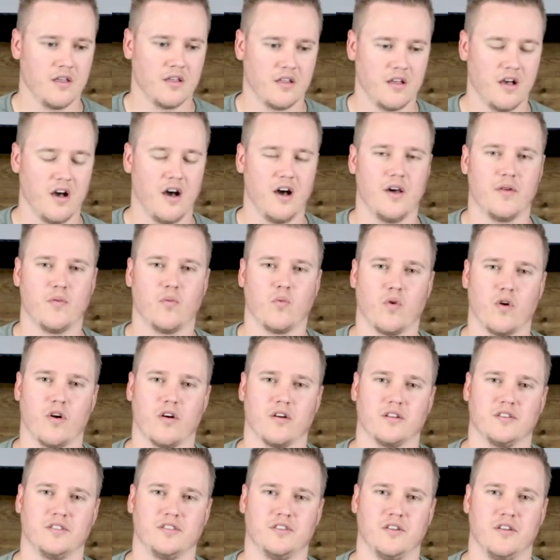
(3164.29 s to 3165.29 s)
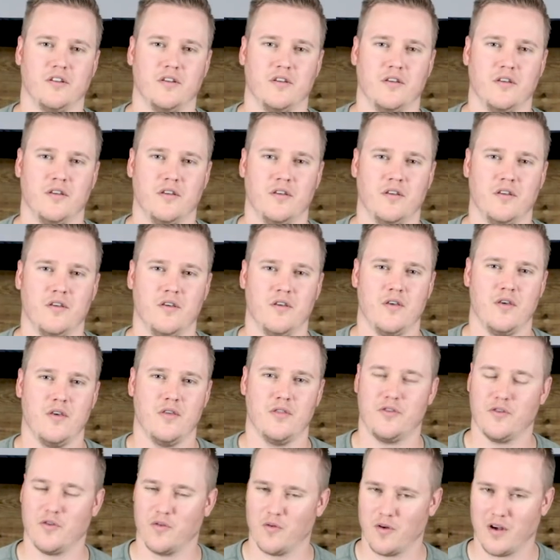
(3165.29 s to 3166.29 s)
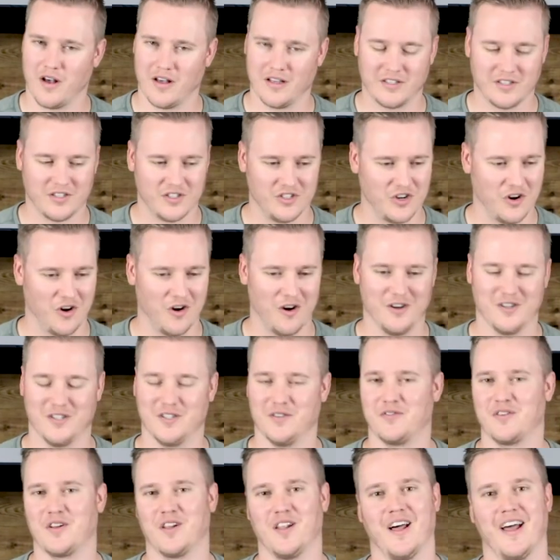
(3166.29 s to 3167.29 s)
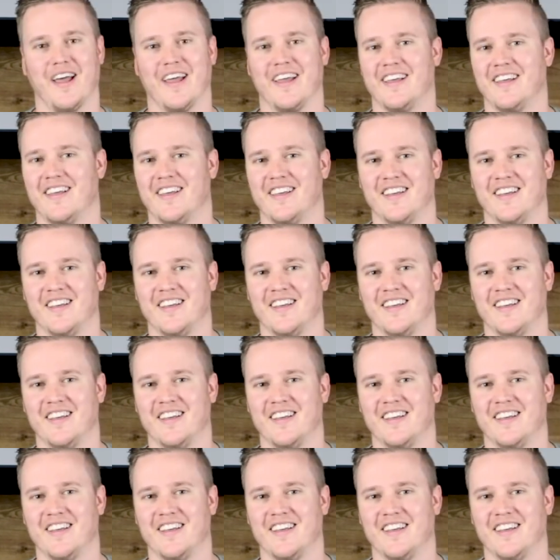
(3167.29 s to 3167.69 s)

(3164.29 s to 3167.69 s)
God works through us, jars of clay,